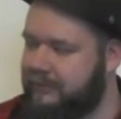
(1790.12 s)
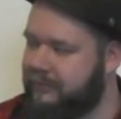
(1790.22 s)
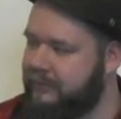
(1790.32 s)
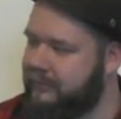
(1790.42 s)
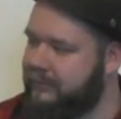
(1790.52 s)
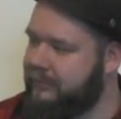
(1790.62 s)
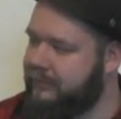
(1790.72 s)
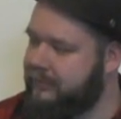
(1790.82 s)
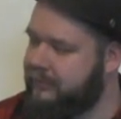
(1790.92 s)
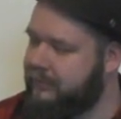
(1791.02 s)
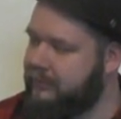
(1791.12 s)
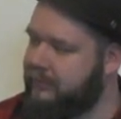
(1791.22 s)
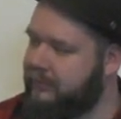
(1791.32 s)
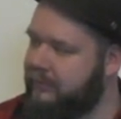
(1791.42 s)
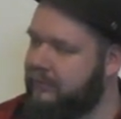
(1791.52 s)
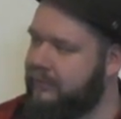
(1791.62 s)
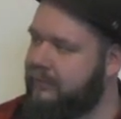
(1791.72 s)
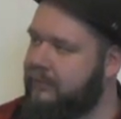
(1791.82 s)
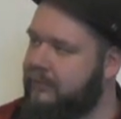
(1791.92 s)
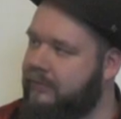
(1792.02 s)

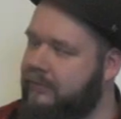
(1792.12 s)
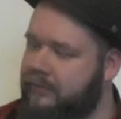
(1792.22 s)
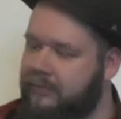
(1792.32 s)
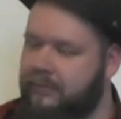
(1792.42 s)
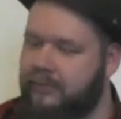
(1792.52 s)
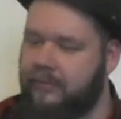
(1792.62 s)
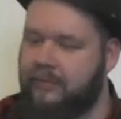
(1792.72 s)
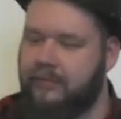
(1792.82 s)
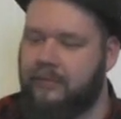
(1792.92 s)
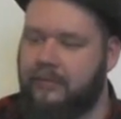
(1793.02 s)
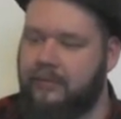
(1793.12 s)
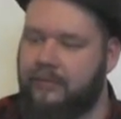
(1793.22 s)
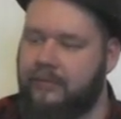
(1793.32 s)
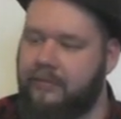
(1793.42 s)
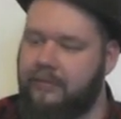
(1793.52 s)
This person isn't speaking.